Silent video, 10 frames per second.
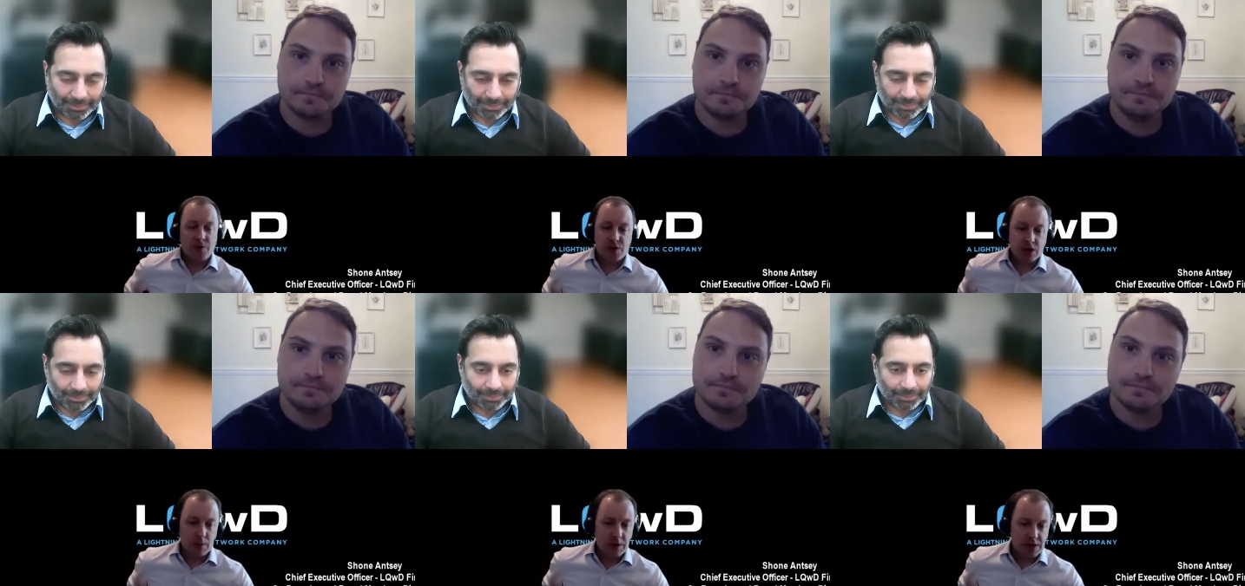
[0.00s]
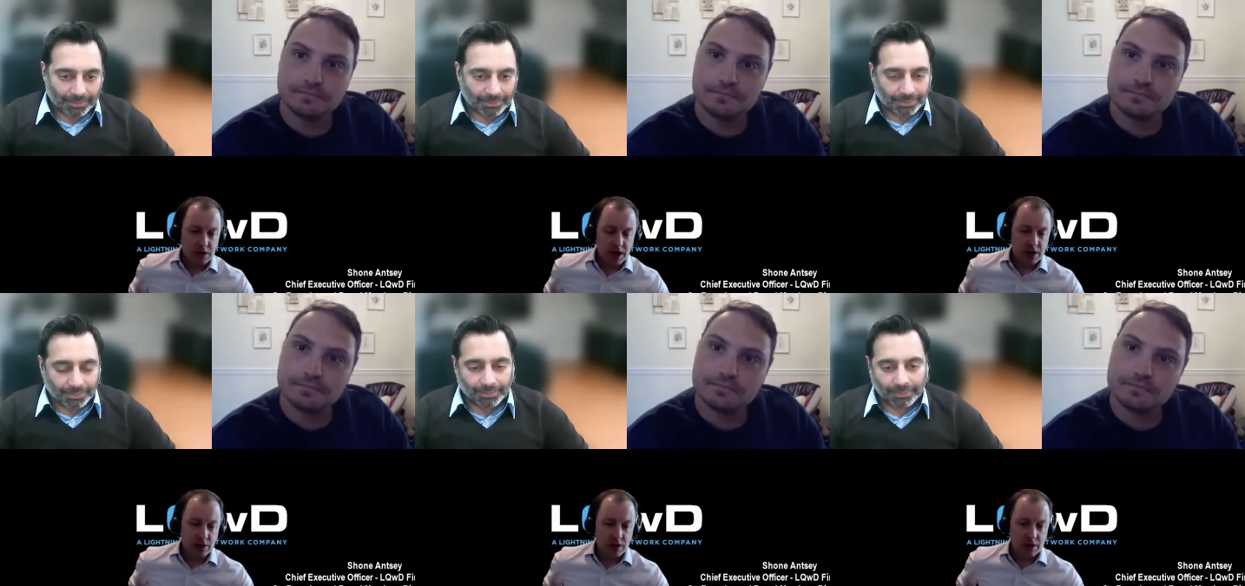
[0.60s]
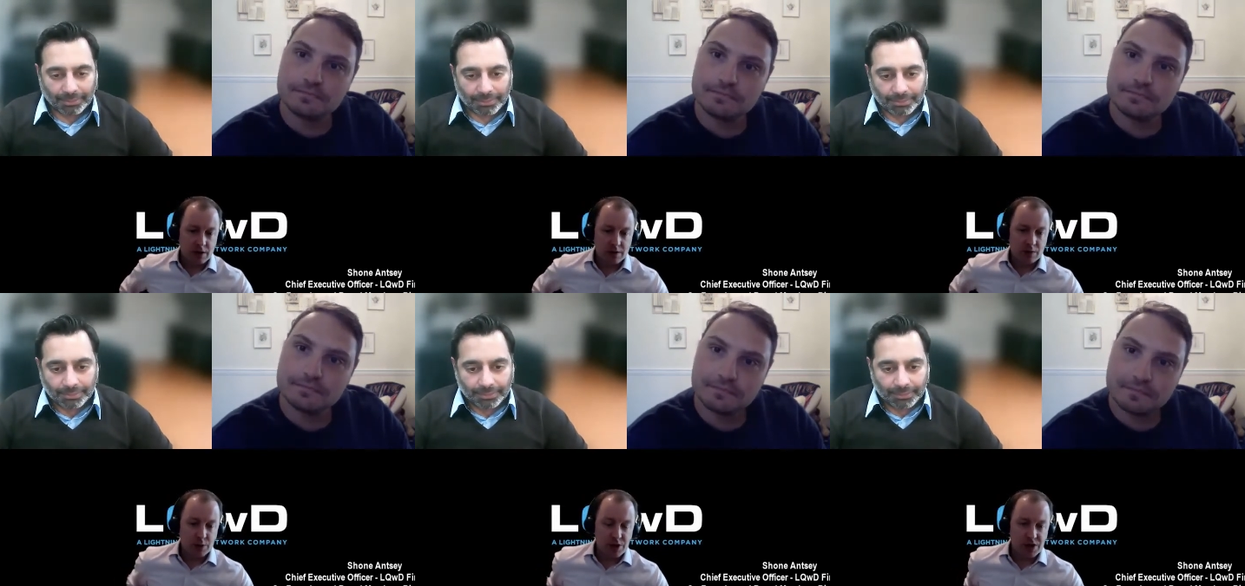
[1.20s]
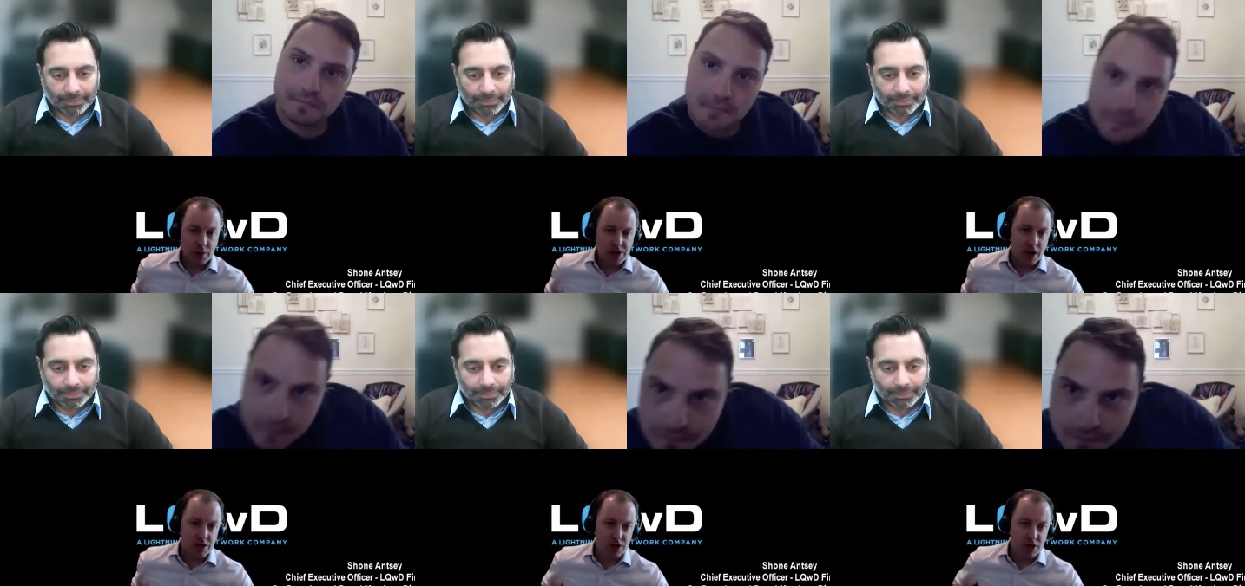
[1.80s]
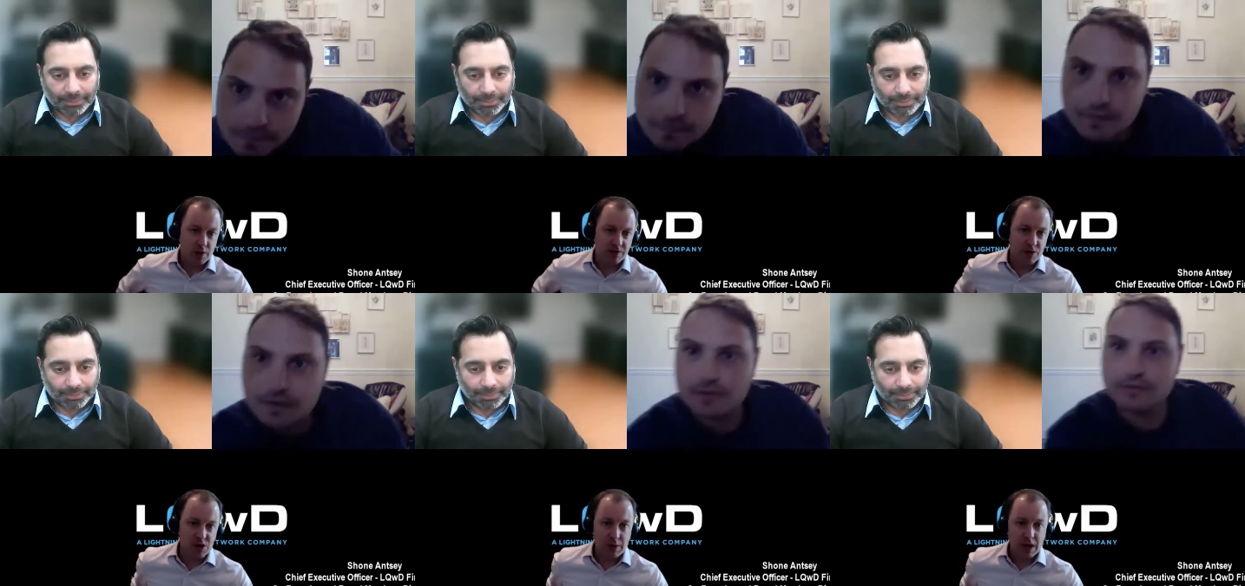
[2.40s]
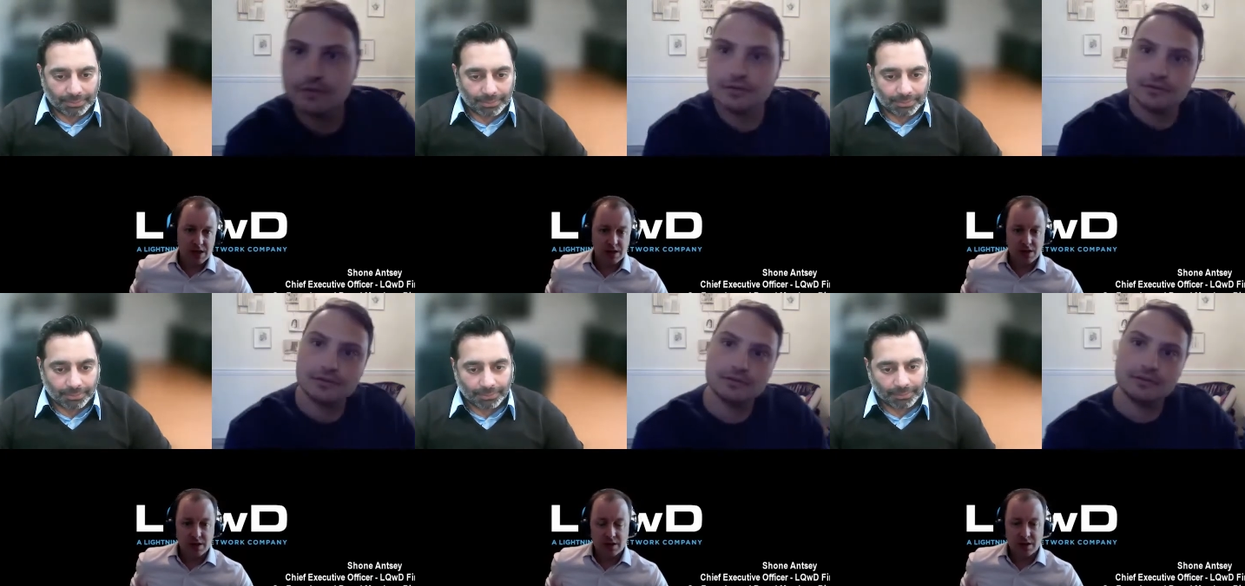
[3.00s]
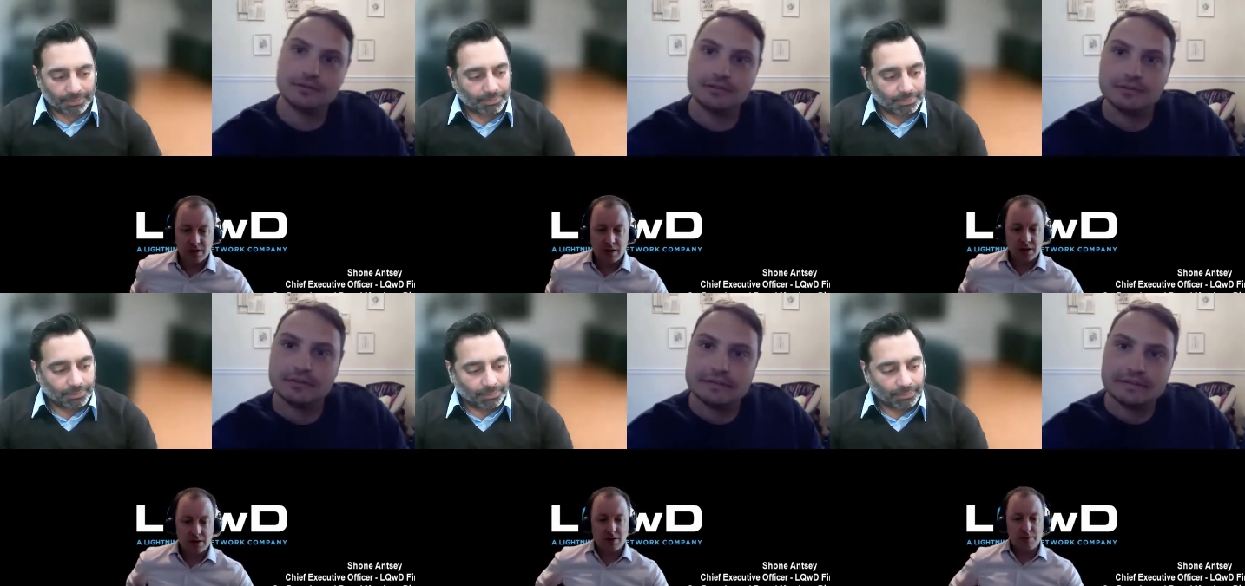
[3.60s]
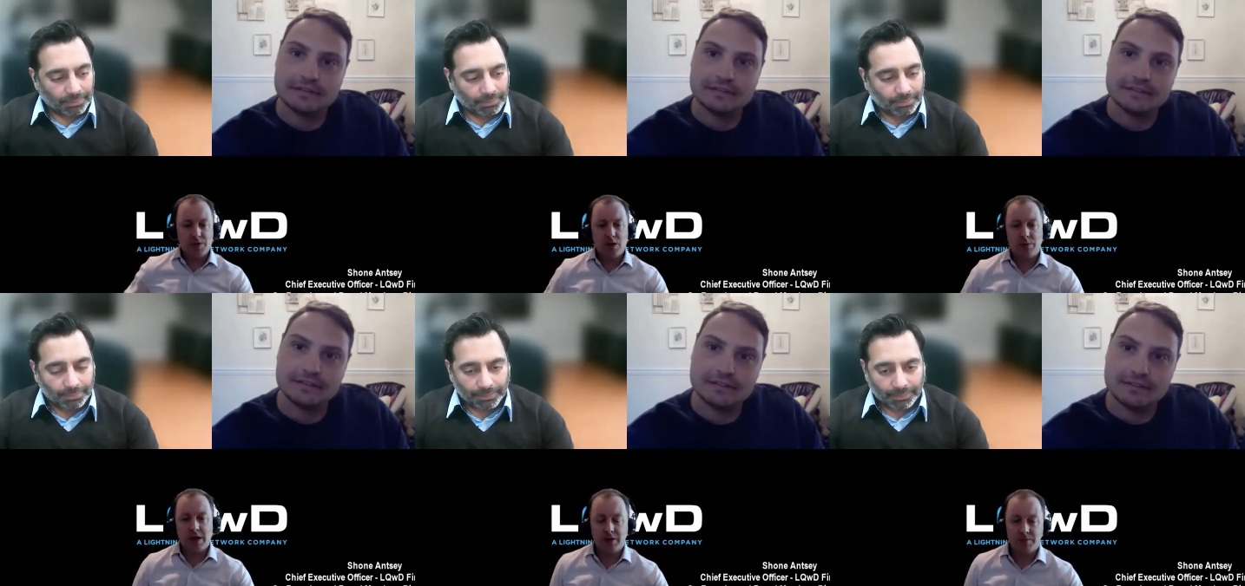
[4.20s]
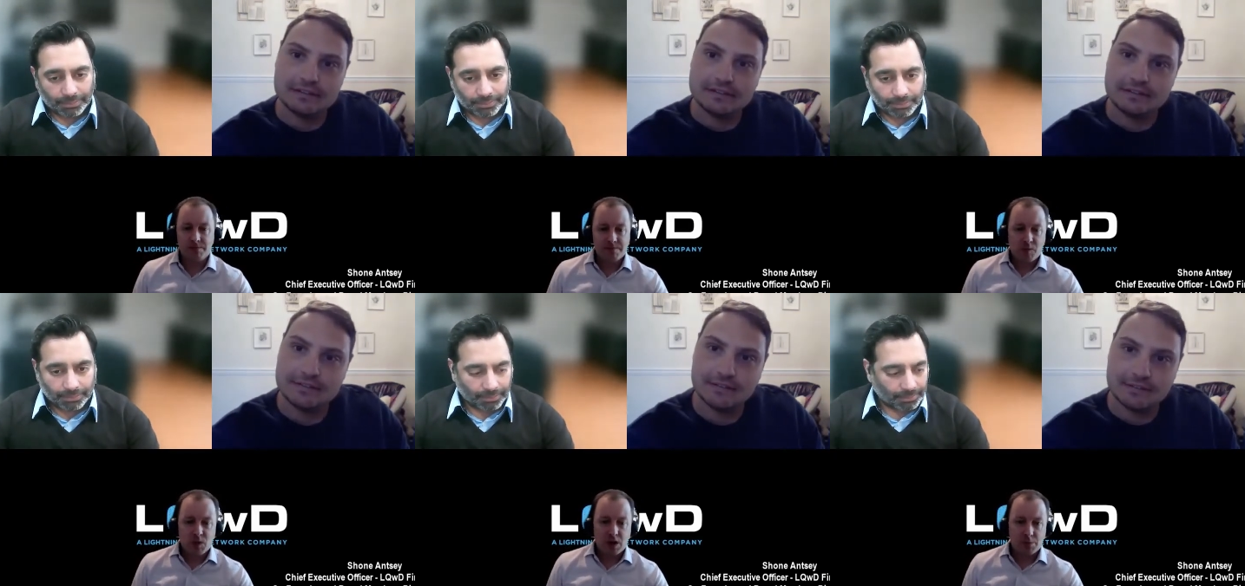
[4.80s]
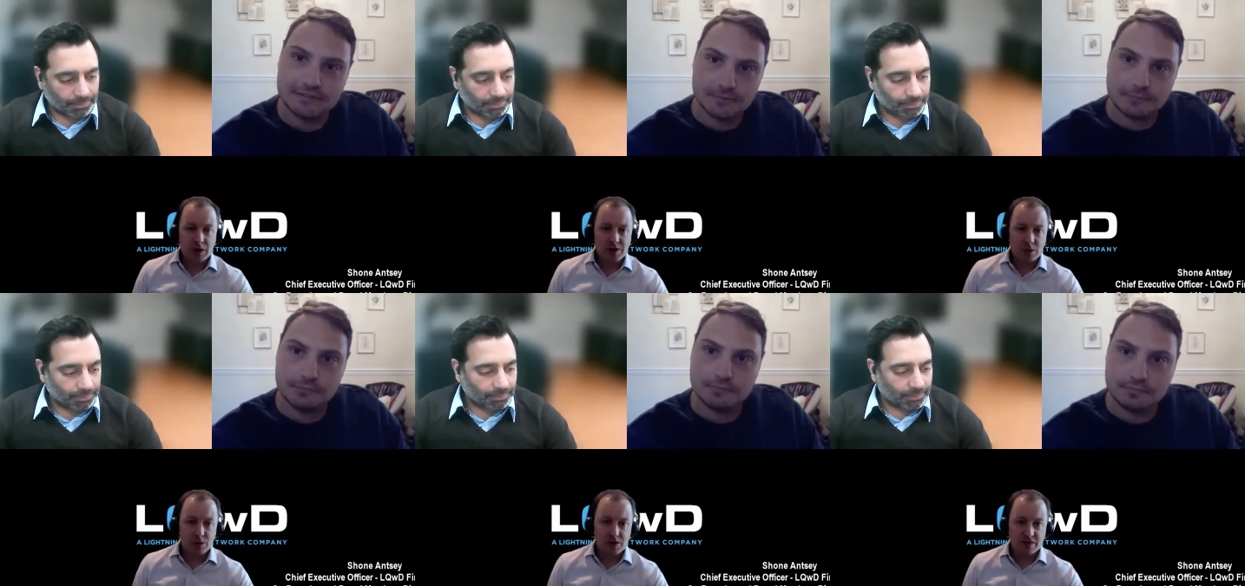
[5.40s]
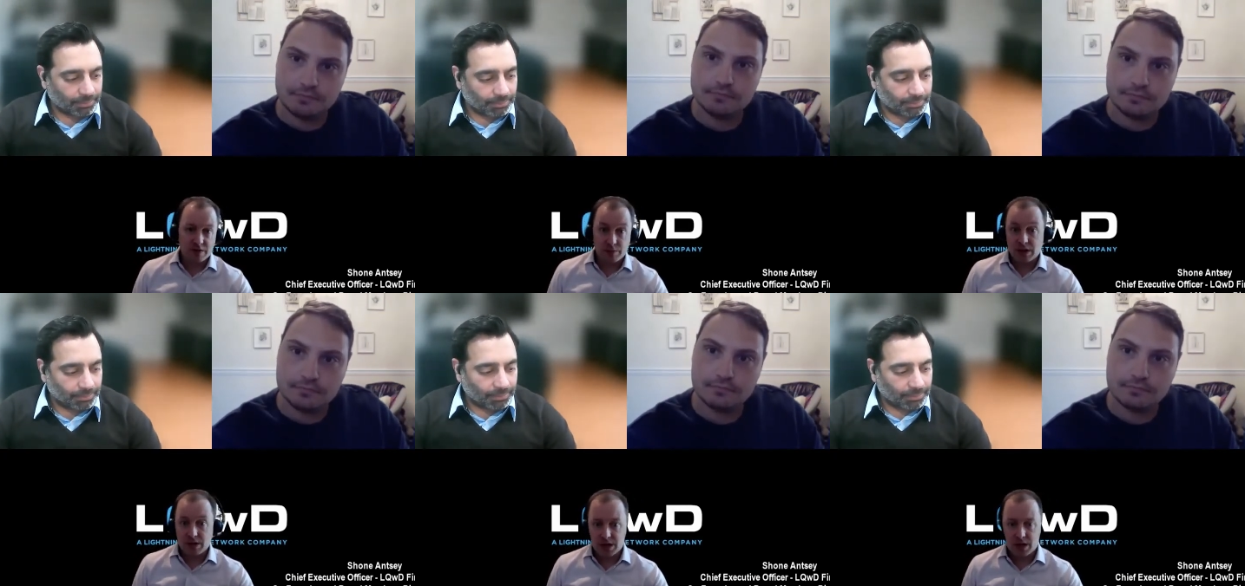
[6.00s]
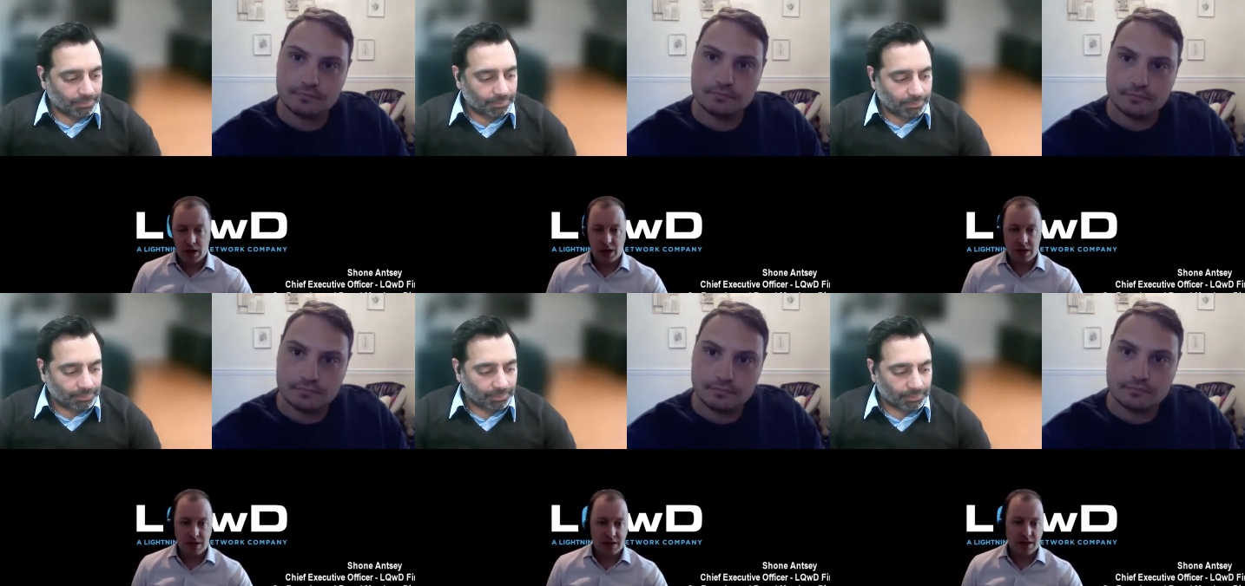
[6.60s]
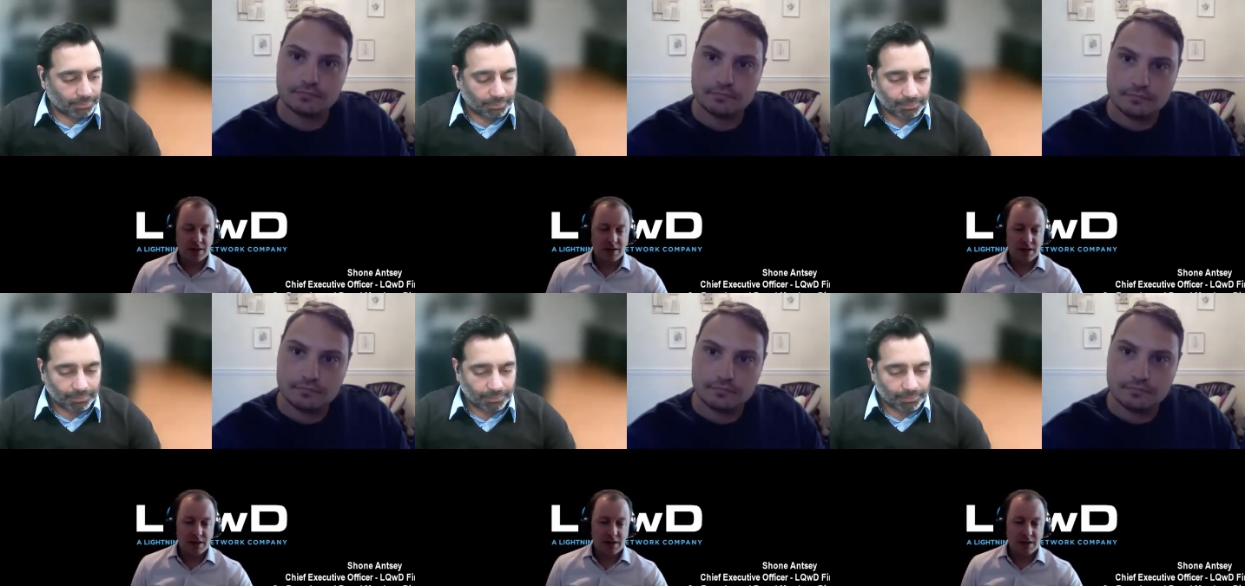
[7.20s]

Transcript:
Speaker 1: for sure. I mean, certainly, I know you, you know appreciate what you guys are doing for the space, and you're in uh, and uh, you know being a big shoulders of a B I G and uh,